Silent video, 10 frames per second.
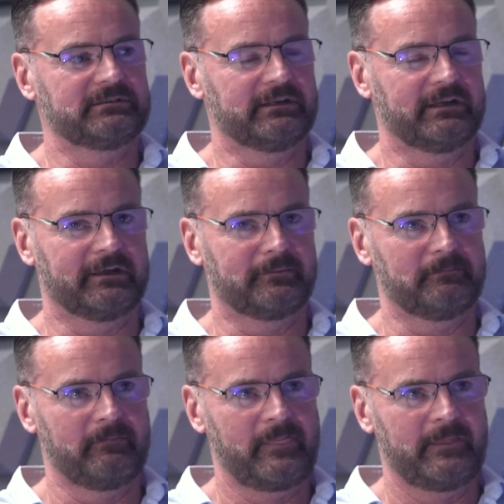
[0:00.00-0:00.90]

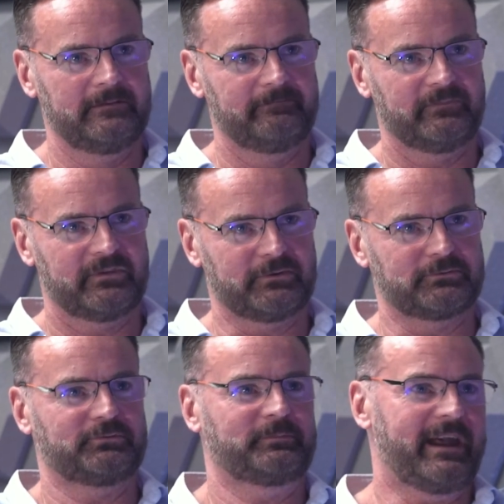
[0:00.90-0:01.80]
So
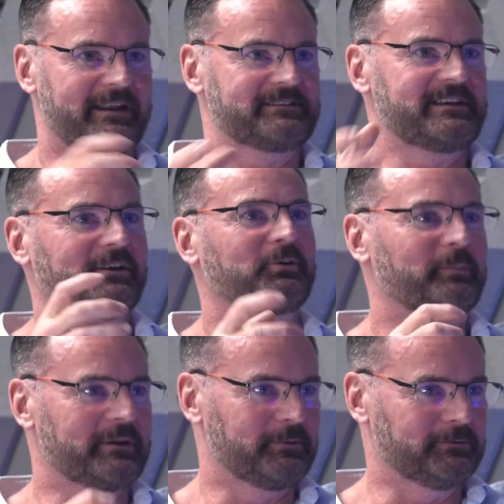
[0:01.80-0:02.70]
just getting the technical
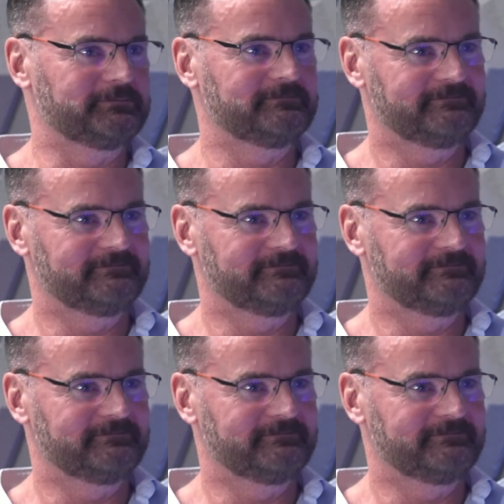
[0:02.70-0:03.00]
people